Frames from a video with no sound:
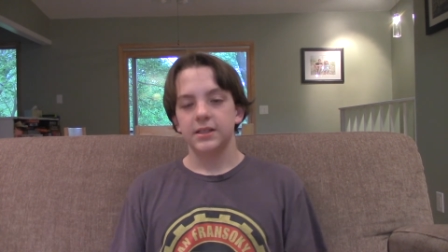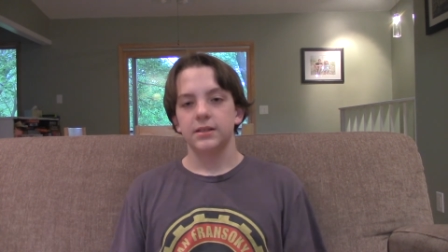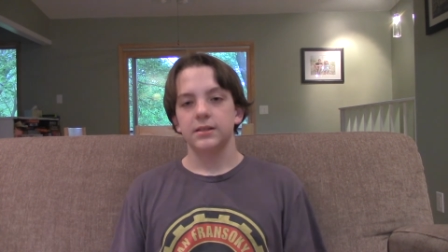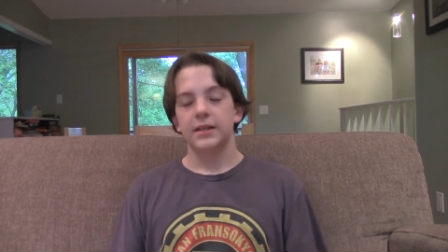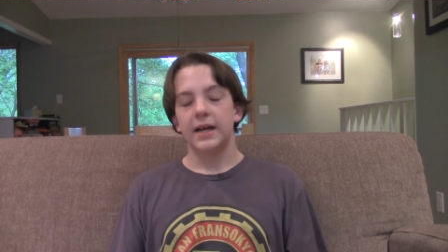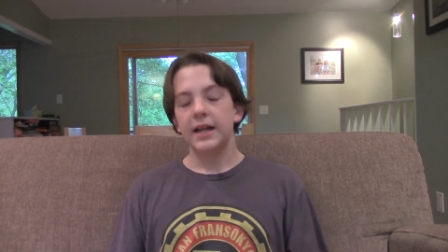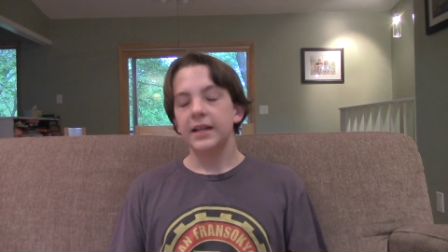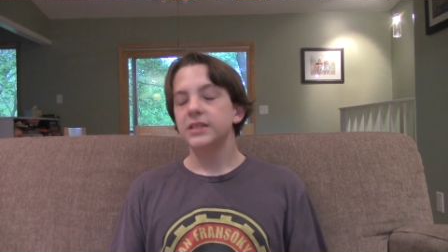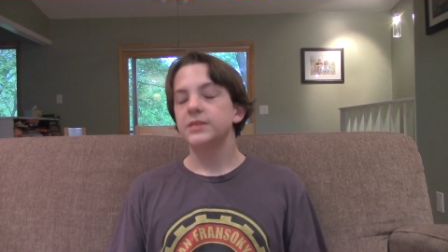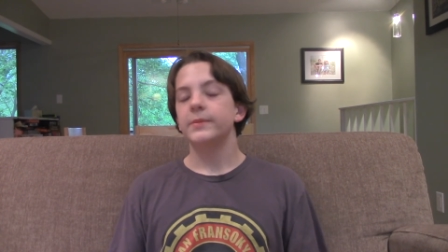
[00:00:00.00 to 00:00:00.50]

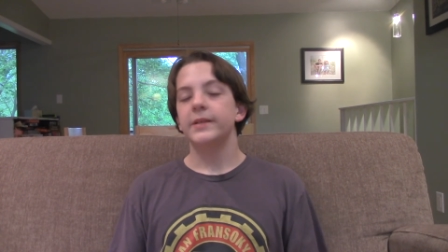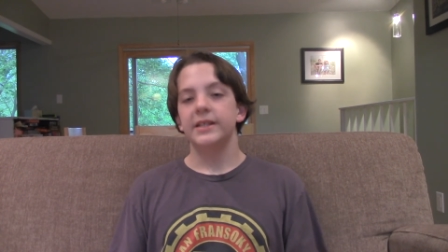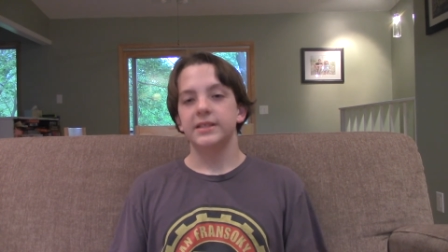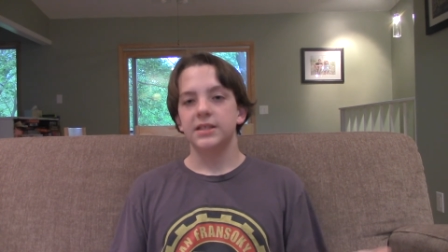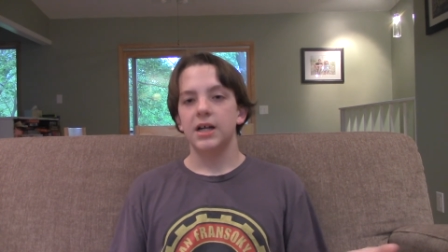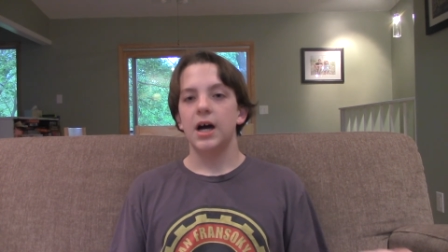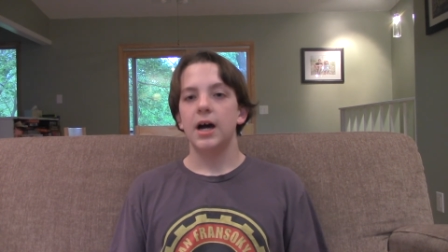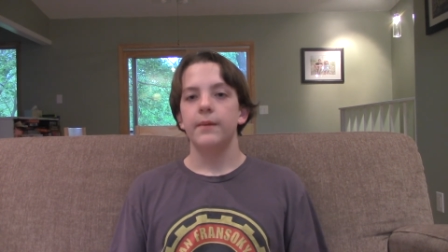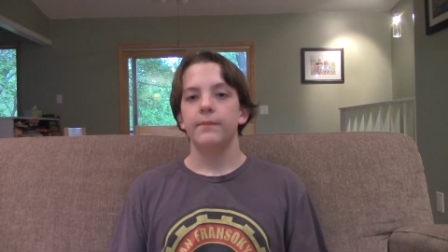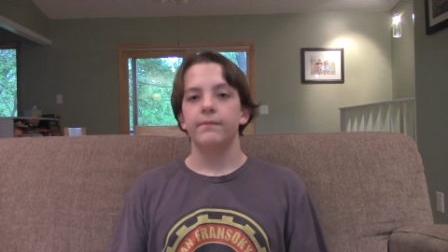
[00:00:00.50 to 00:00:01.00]
That is my
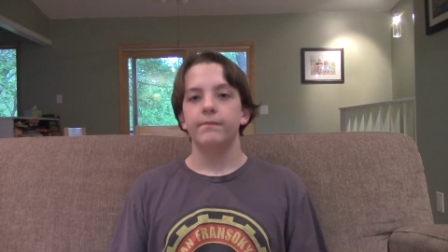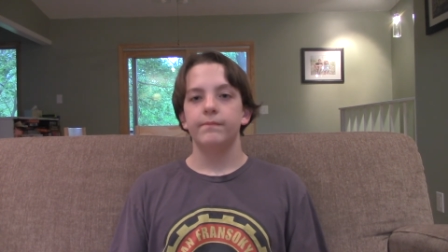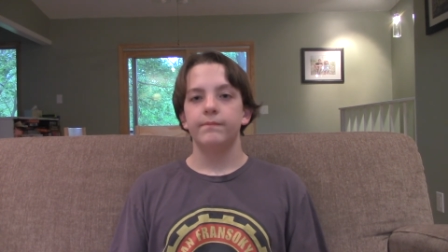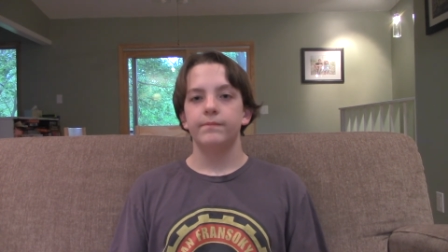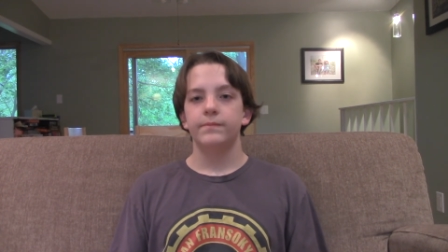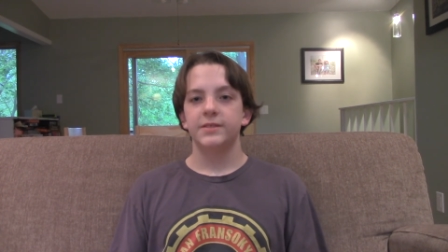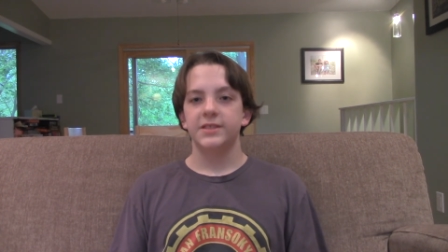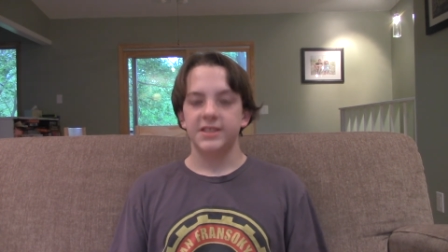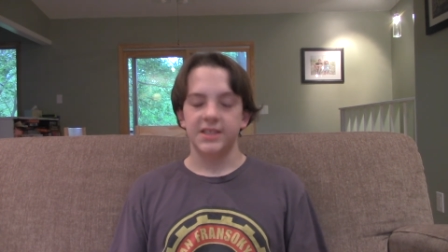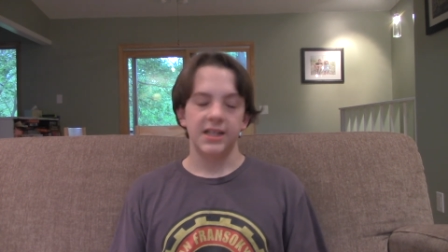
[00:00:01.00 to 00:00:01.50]

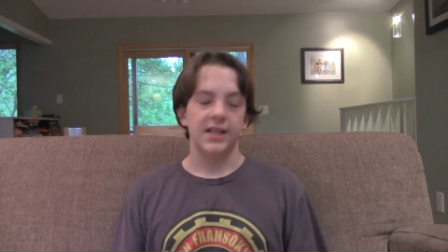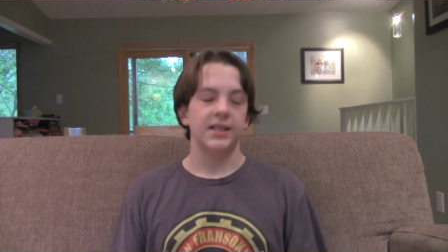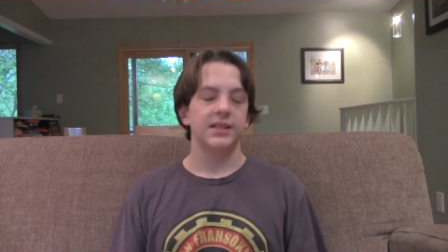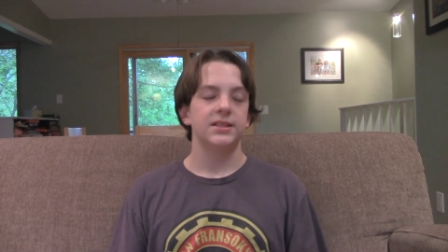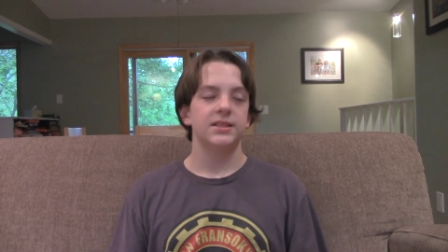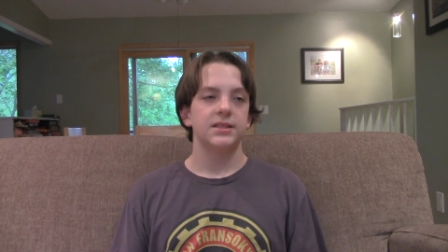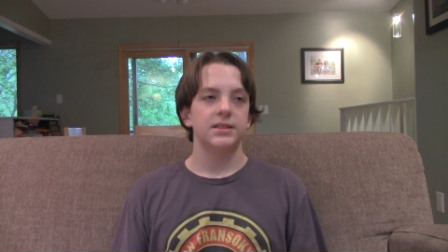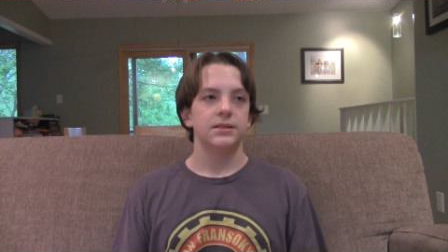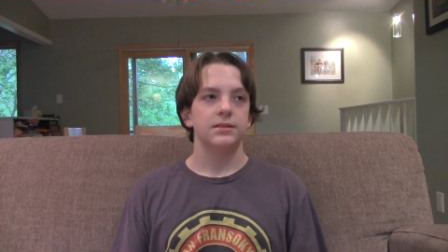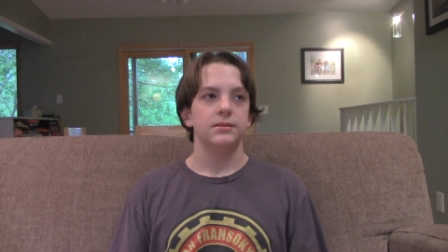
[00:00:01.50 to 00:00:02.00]
top
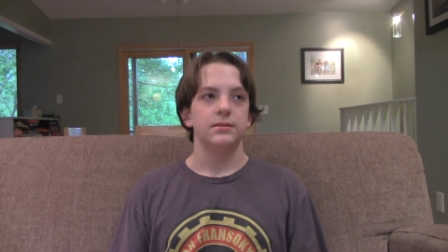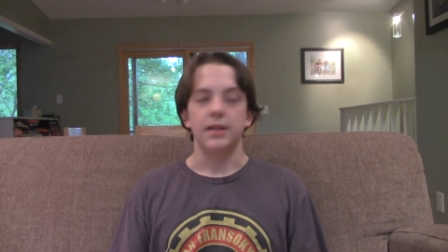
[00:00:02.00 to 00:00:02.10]
six,